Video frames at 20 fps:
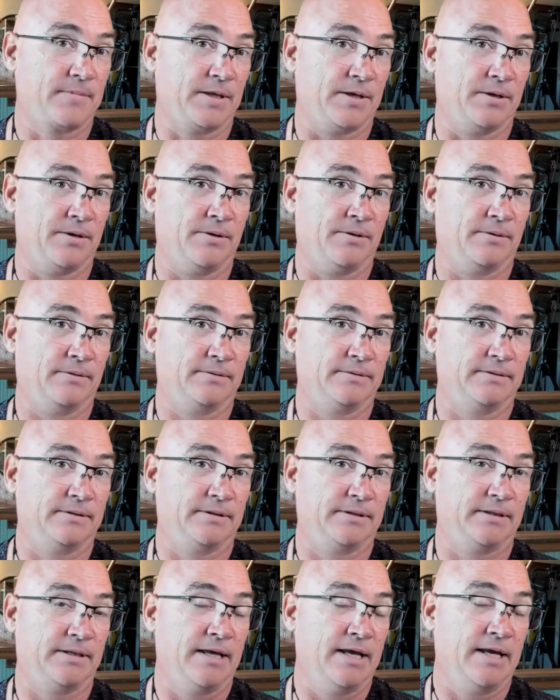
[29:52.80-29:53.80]
you know,
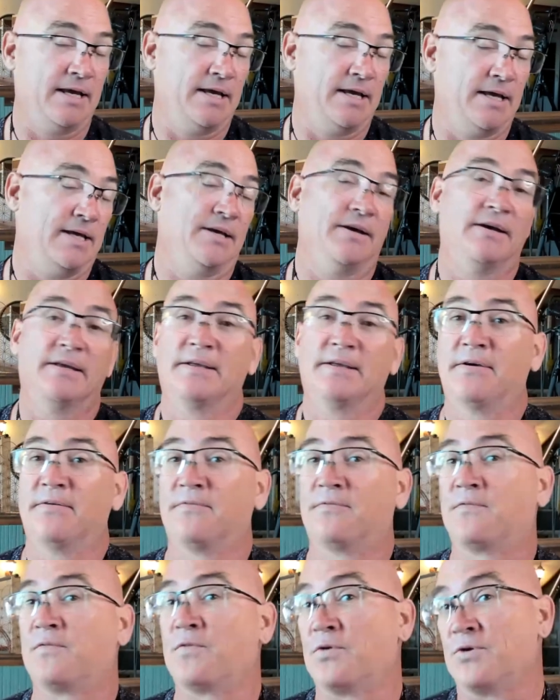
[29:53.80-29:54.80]

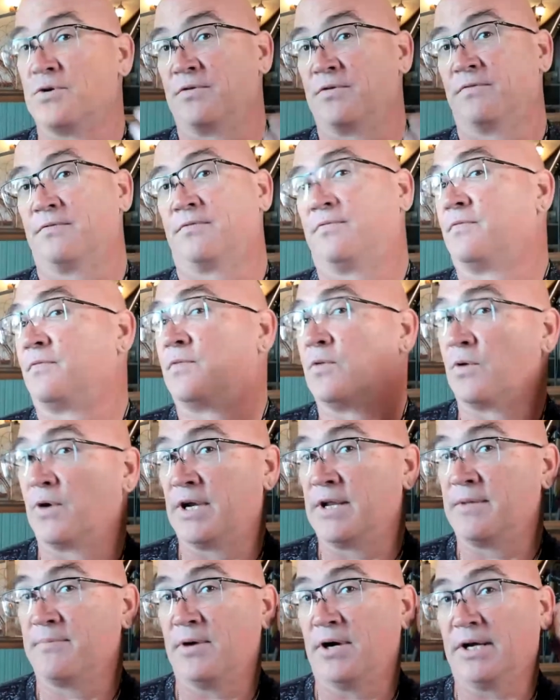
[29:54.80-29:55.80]
for for
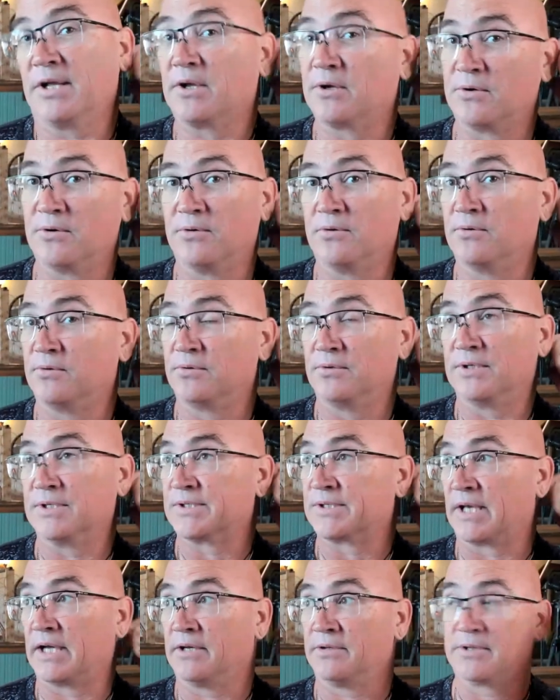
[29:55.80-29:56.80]
anybody who
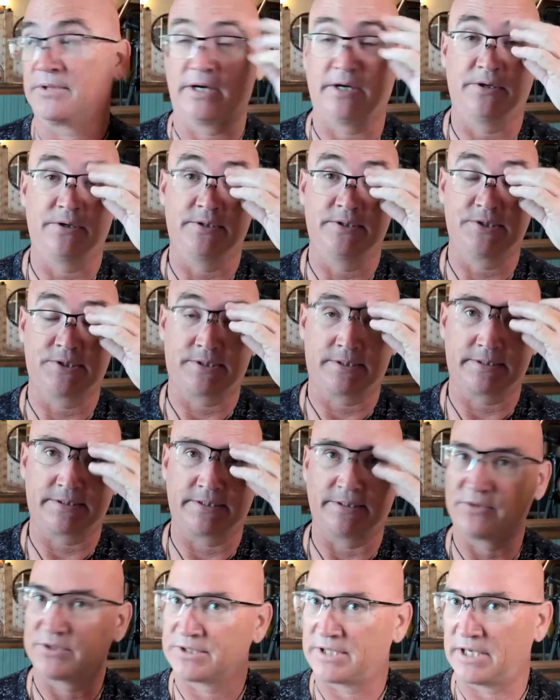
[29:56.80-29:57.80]
is out there, you just
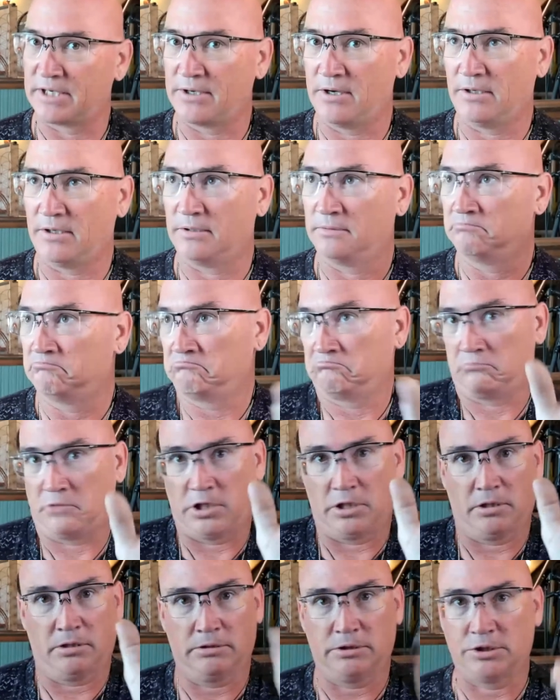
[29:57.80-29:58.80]
simply say no.
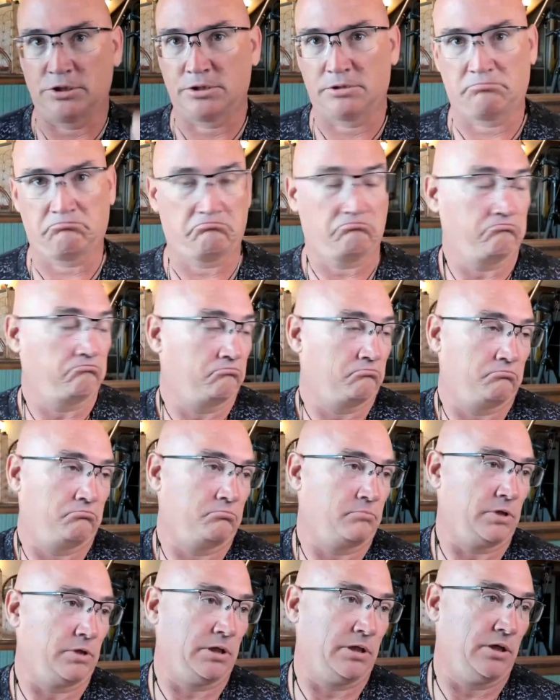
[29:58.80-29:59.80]
You know, you just
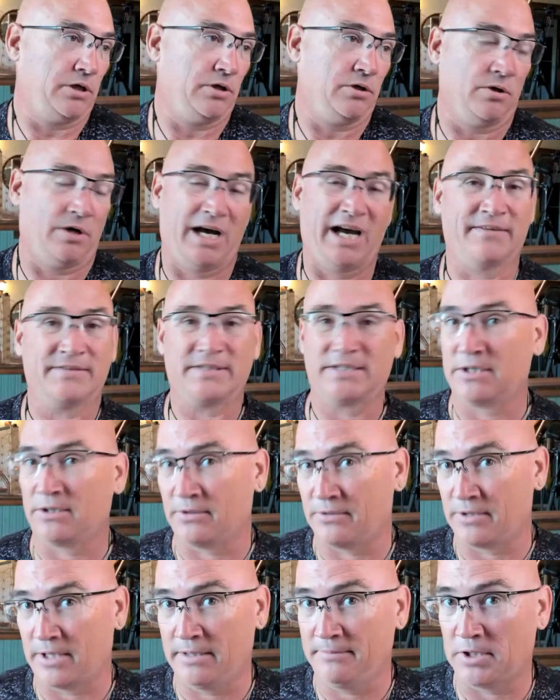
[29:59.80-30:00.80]
you don't have to
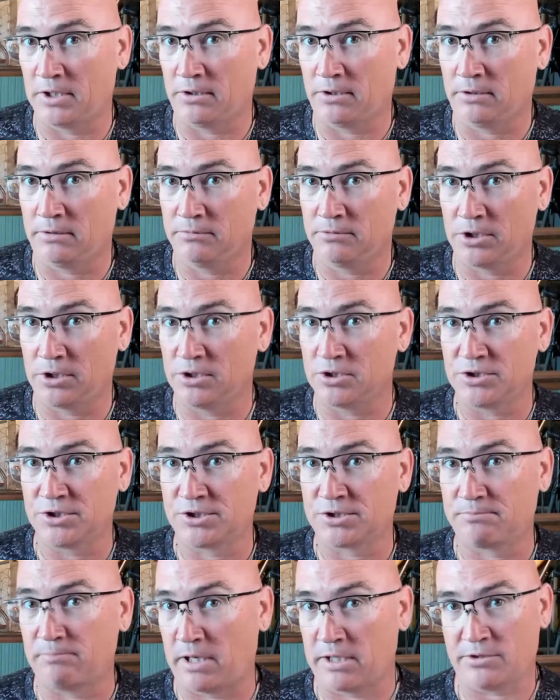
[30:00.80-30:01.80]
tell them no. You can
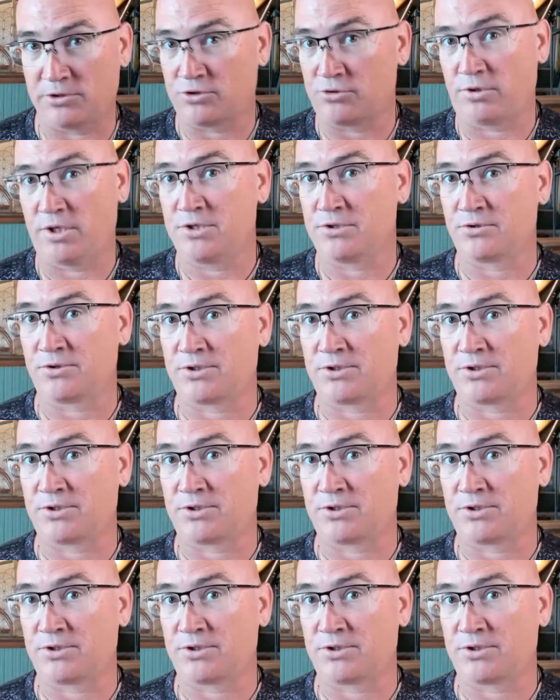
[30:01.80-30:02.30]
just make the choice